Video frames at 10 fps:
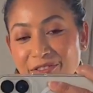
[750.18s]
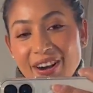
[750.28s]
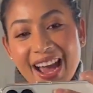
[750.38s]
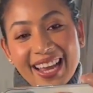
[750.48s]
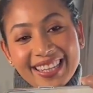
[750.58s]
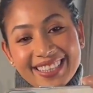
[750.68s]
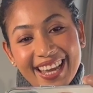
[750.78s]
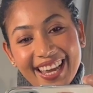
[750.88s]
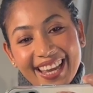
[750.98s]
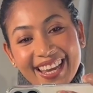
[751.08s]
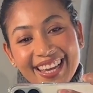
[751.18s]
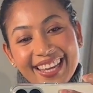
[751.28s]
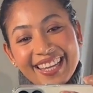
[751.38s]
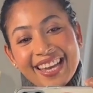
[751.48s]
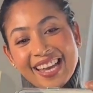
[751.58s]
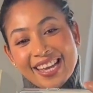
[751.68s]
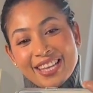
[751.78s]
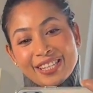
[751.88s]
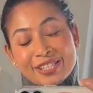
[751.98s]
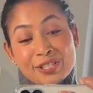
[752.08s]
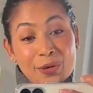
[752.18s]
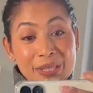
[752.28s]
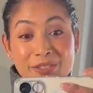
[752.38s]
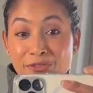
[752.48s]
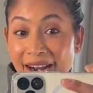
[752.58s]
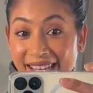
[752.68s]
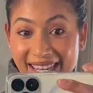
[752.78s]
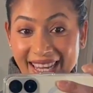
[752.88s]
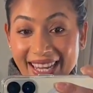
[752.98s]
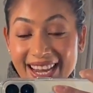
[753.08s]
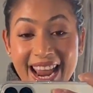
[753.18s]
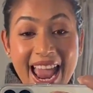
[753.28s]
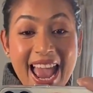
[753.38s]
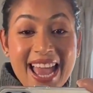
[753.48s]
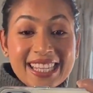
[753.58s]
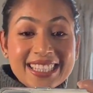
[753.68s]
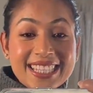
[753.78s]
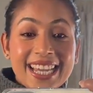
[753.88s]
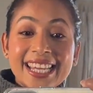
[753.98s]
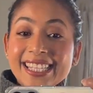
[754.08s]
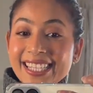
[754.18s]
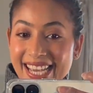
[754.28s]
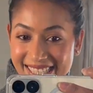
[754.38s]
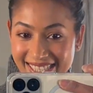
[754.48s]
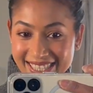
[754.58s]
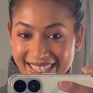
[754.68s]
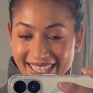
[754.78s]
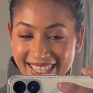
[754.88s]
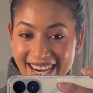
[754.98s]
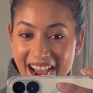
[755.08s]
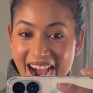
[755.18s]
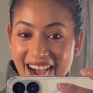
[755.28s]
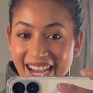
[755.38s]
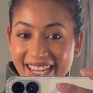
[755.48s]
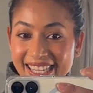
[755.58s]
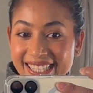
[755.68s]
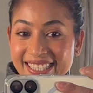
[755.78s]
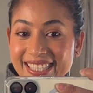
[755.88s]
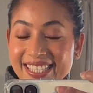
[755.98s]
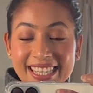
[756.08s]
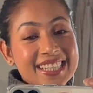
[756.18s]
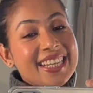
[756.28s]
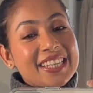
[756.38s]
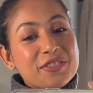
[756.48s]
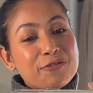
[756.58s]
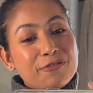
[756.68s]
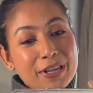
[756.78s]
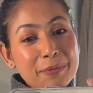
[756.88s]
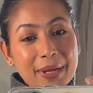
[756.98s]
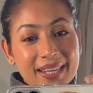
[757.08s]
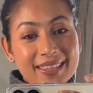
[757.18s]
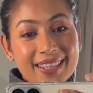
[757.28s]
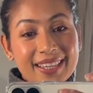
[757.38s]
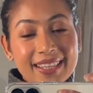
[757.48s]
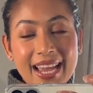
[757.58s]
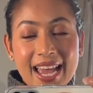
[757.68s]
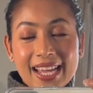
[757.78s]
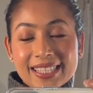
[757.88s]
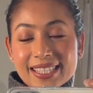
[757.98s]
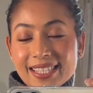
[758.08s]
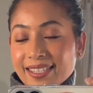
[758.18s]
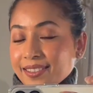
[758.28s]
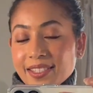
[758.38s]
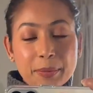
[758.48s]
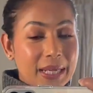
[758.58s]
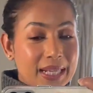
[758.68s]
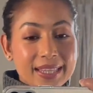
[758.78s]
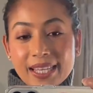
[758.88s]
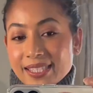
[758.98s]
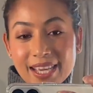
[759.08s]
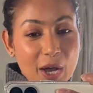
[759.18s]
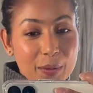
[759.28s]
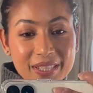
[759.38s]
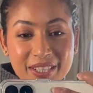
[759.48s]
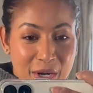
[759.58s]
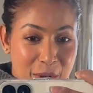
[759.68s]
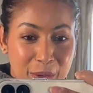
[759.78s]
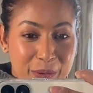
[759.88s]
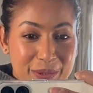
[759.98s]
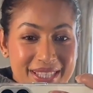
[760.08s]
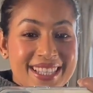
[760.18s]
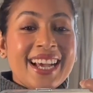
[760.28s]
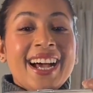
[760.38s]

Friday. So it's Friday, and yesterday I didn't get to film anything, and typically that's how it goes.